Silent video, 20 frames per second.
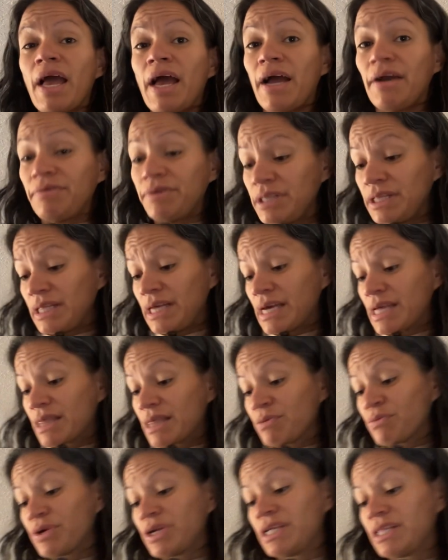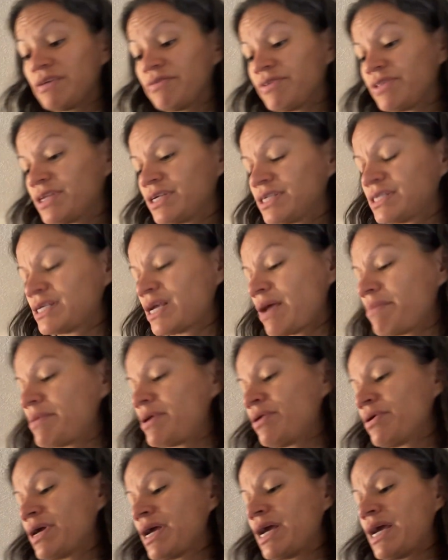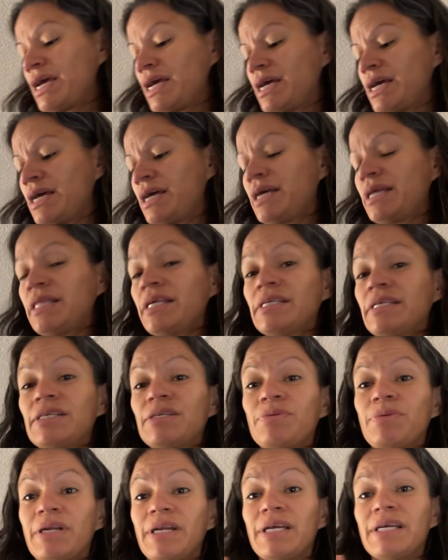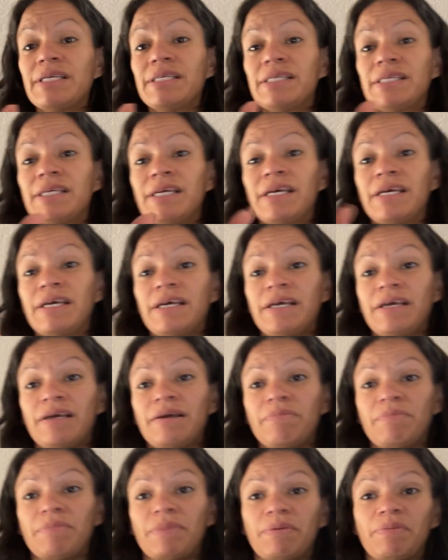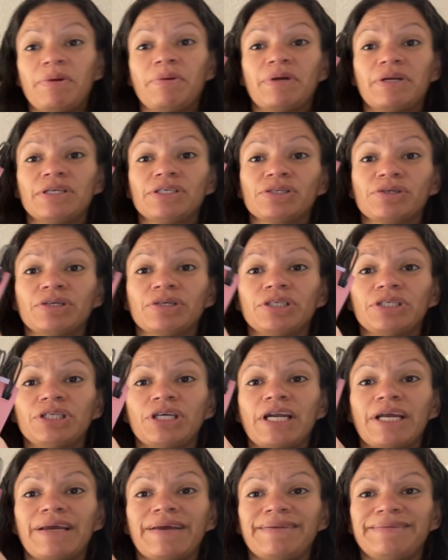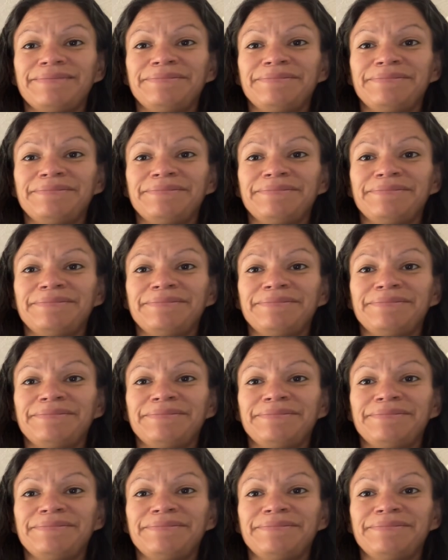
I really like the Read It, Live It this time. Okay, this is what it is. Maybe you want to screenshot it.